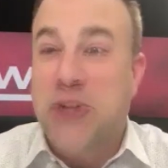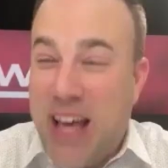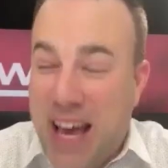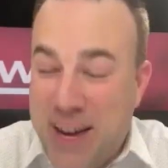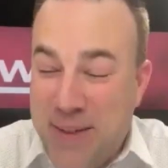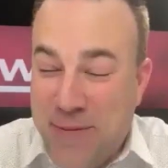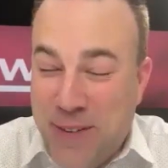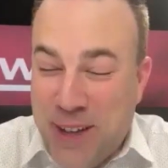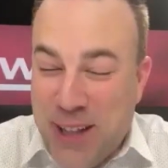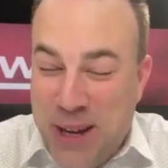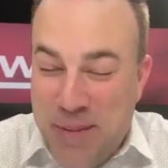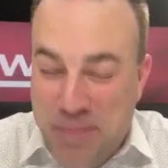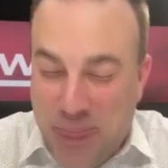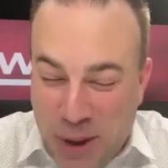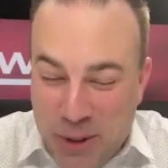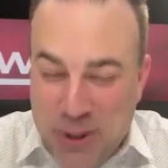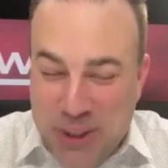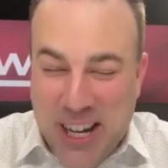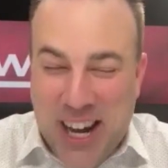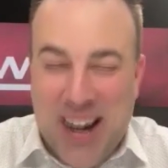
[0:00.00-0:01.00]
Thankfully,
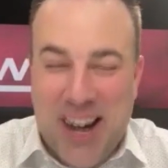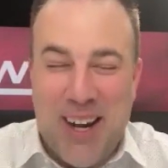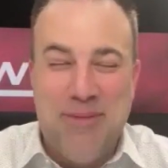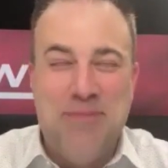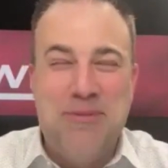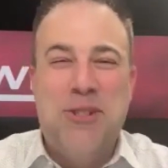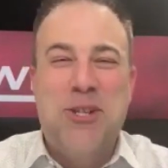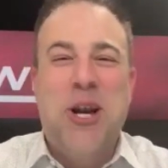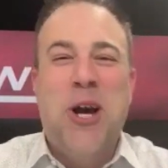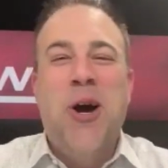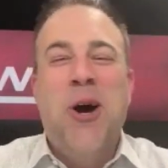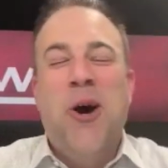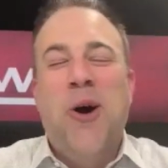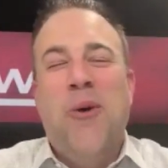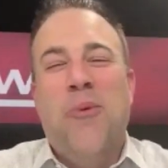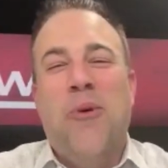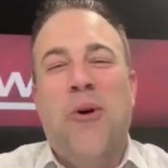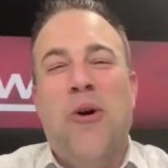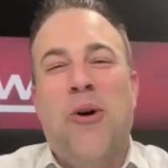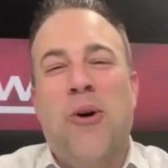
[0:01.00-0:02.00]
both times
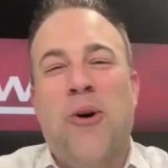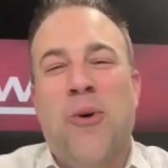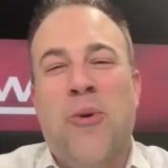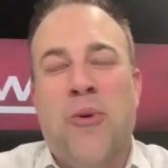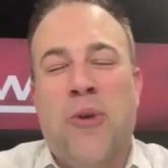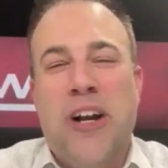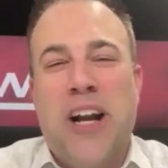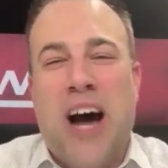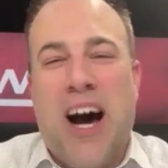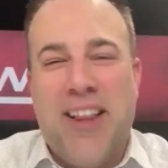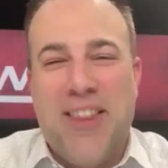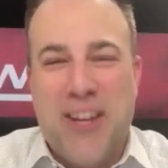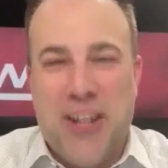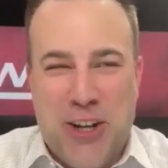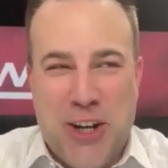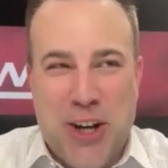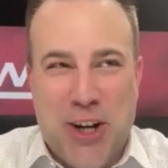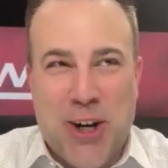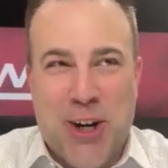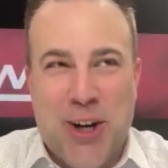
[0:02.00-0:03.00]
were not in the
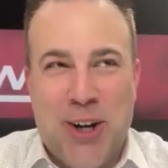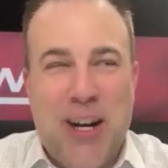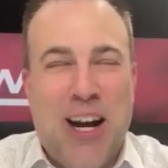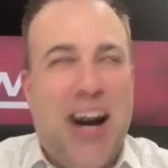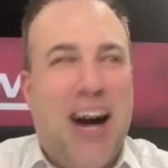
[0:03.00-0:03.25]
dirt.